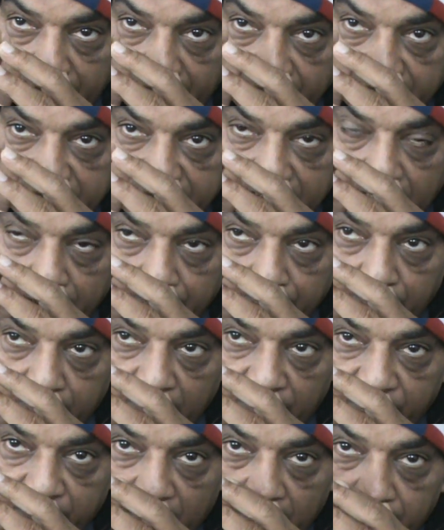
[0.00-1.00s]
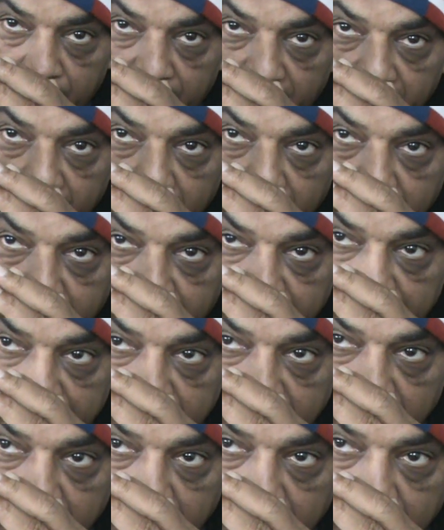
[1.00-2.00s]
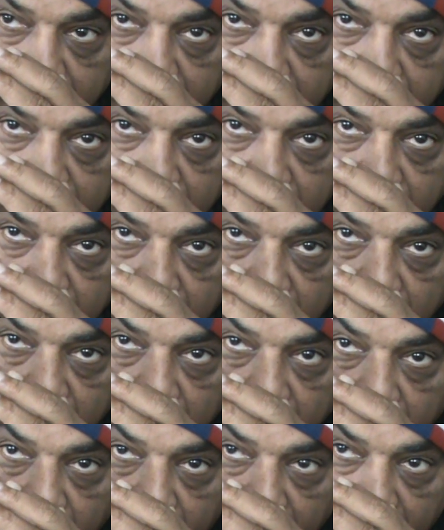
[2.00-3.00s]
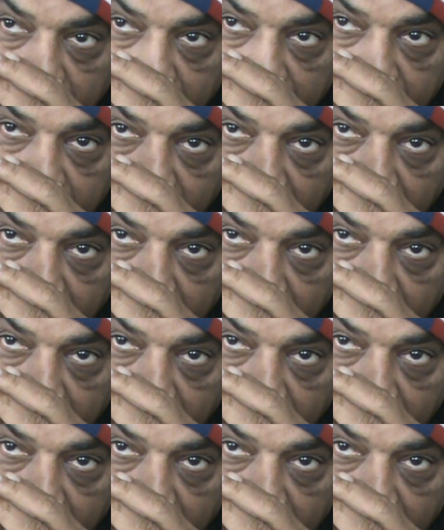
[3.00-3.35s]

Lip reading: example for my Christian and